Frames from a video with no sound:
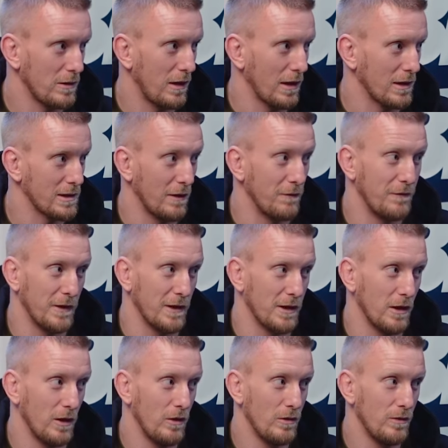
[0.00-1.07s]
like something
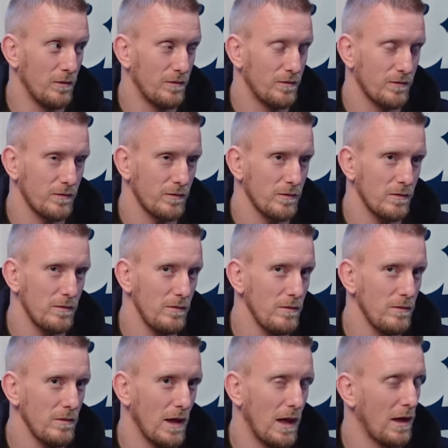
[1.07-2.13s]
go.
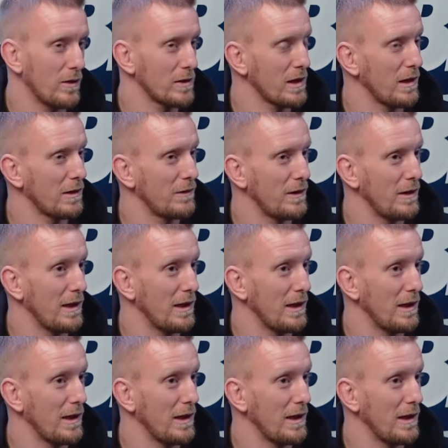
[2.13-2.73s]
I was like,